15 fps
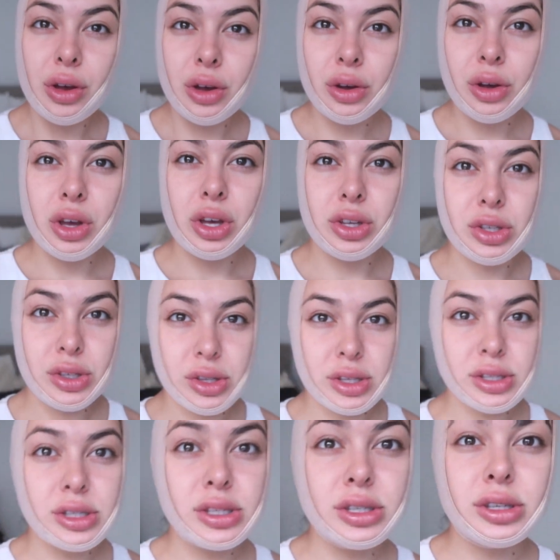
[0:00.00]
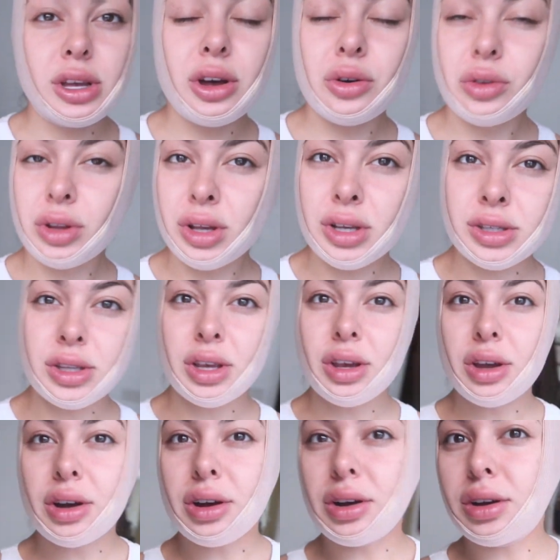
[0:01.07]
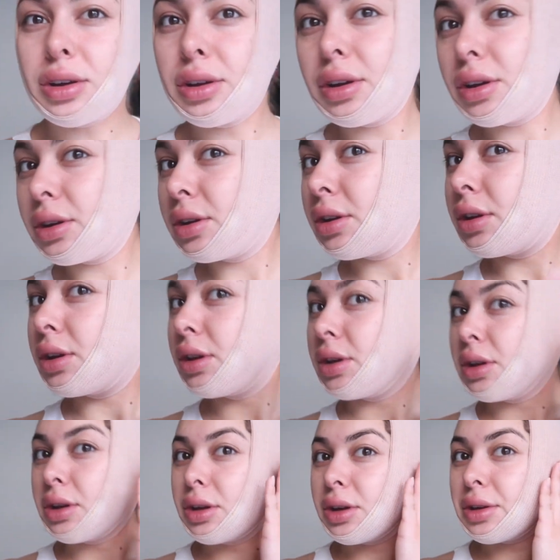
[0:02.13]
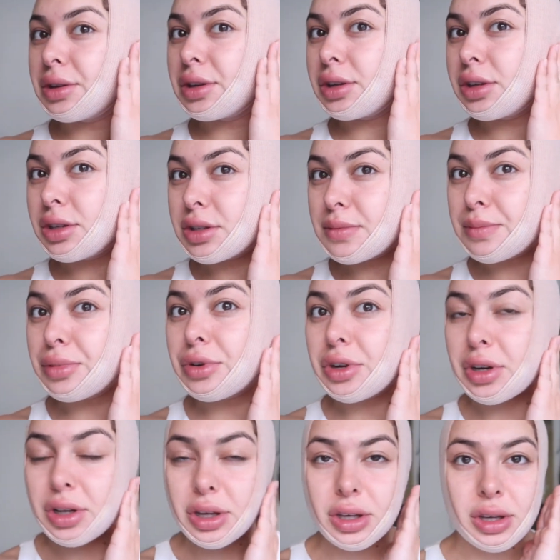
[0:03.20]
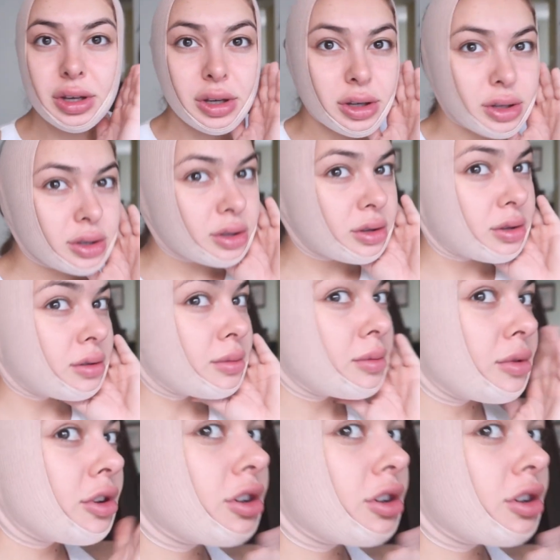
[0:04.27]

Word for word: okay so this is how it looks like on it is pretty um,